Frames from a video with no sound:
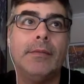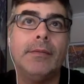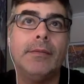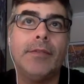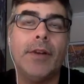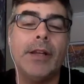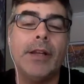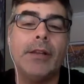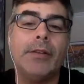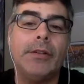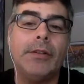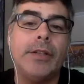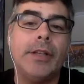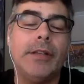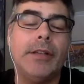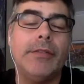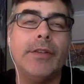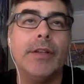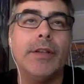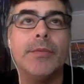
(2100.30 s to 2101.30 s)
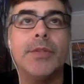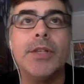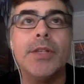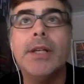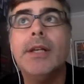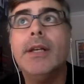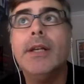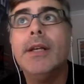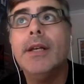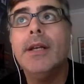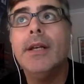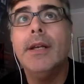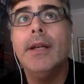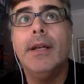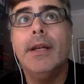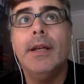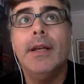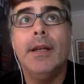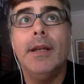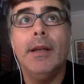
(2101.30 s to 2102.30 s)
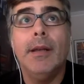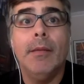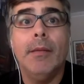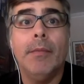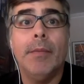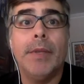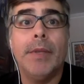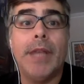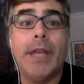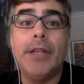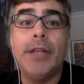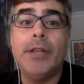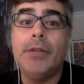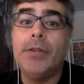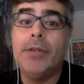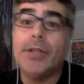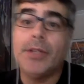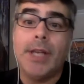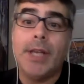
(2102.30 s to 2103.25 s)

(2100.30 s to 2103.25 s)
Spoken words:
Friday the 13th films. But then you just